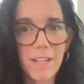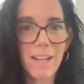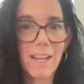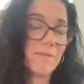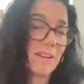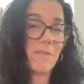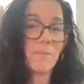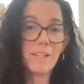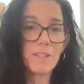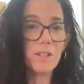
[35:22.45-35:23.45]
I have never
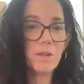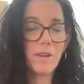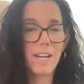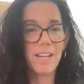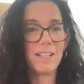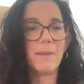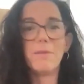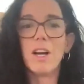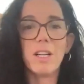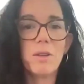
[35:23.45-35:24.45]
met you and
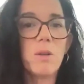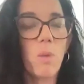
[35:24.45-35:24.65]
I'm not going to do